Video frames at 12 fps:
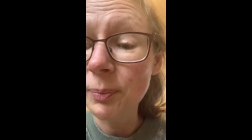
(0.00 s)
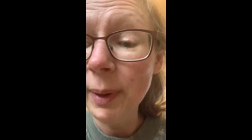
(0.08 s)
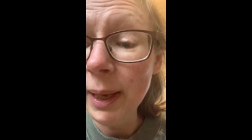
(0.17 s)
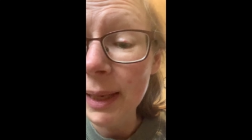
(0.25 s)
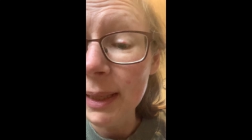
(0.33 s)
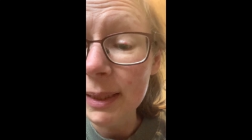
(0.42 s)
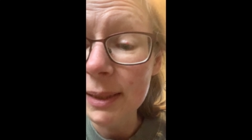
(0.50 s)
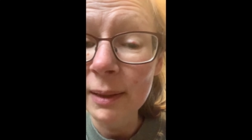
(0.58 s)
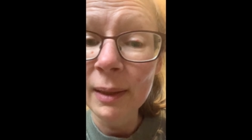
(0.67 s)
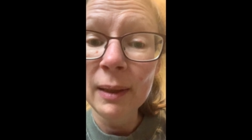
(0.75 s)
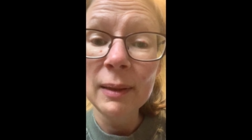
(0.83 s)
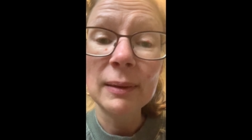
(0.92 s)
make
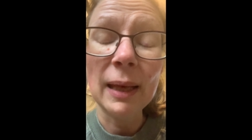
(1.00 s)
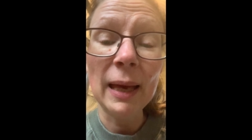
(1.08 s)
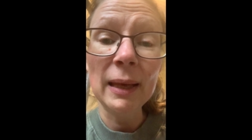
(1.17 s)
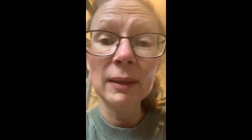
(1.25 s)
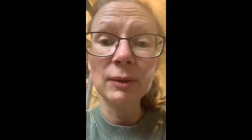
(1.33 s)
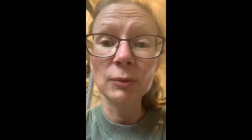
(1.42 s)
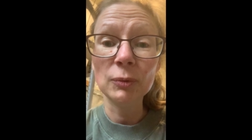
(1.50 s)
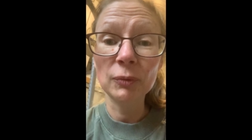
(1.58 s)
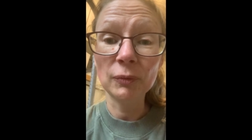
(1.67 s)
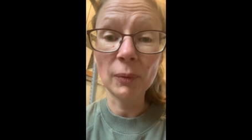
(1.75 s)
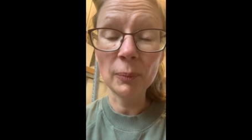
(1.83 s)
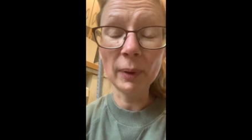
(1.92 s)
the handles
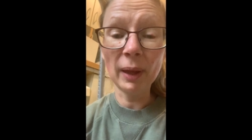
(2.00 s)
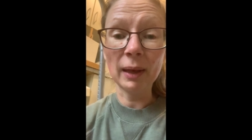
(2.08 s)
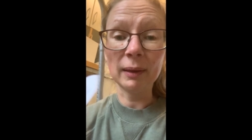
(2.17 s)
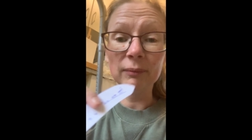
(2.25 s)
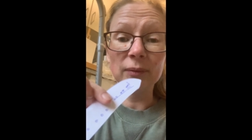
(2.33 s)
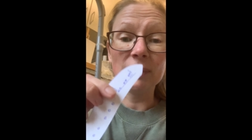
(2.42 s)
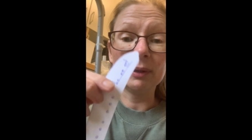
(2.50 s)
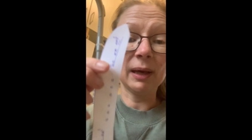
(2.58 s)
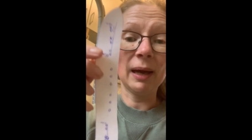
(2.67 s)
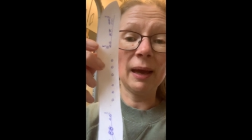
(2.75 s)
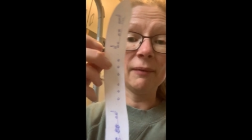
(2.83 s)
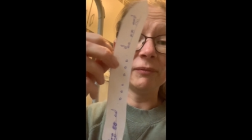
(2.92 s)
from that. So I
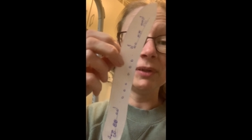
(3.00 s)
have